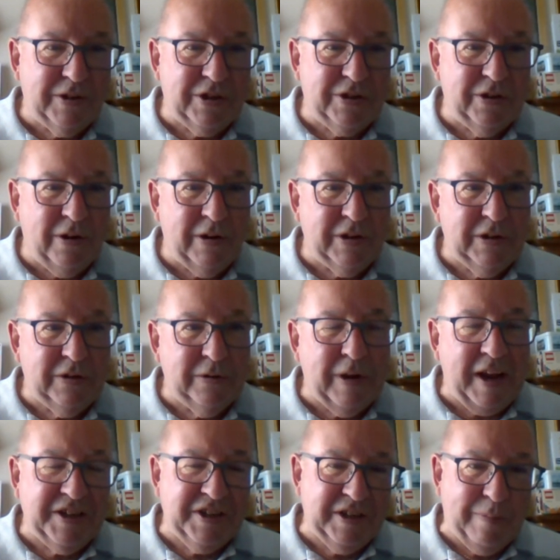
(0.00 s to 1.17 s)
start to
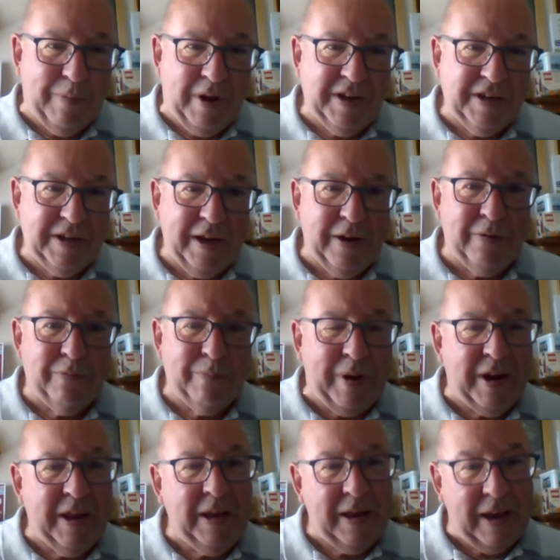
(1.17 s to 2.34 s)
estimate how
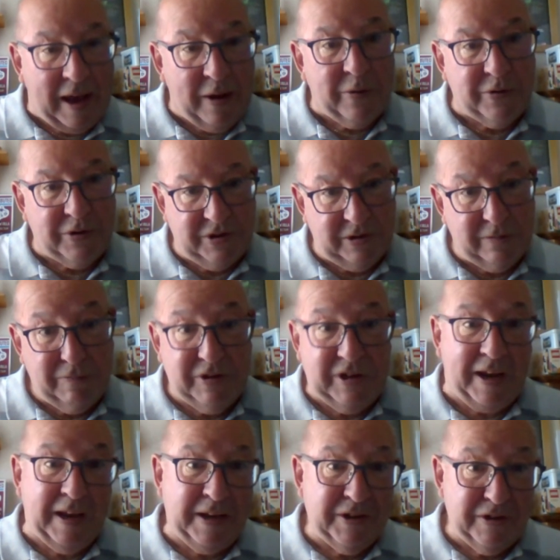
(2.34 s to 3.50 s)
many hours and
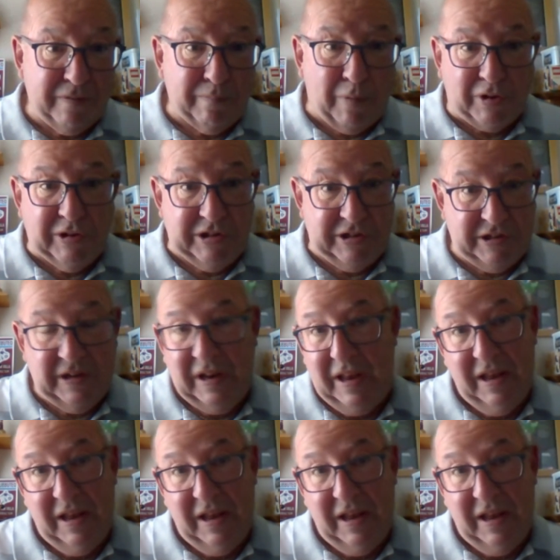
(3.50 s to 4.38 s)
days and months,